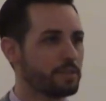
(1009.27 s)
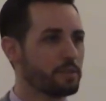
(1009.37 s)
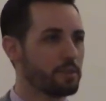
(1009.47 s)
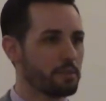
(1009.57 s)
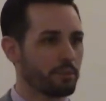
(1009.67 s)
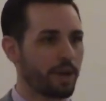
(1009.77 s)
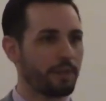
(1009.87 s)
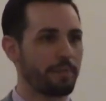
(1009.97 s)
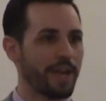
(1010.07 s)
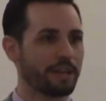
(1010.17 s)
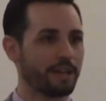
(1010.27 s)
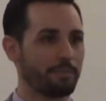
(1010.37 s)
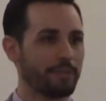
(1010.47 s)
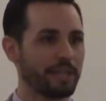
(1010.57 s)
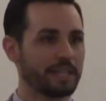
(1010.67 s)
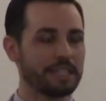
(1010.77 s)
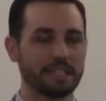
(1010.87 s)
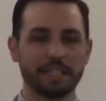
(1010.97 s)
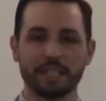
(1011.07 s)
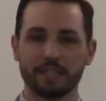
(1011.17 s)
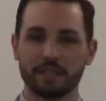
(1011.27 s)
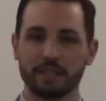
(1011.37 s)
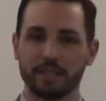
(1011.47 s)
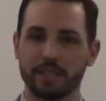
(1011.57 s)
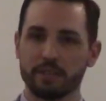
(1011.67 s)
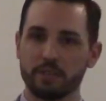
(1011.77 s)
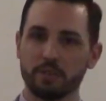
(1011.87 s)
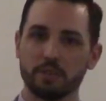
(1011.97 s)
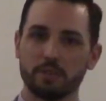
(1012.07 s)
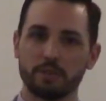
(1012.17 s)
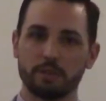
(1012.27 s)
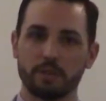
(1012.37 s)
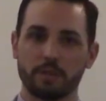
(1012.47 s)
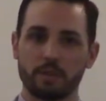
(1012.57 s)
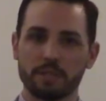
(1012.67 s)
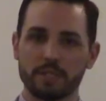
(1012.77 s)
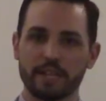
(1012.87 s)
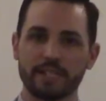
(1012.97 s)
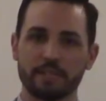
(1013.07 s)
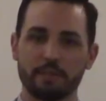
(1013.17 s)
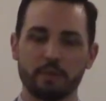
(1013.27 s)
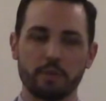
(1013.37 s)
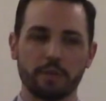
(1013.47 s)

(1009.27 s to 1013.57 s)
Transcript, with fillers: and to be brought back up, made clean and new. When's the last time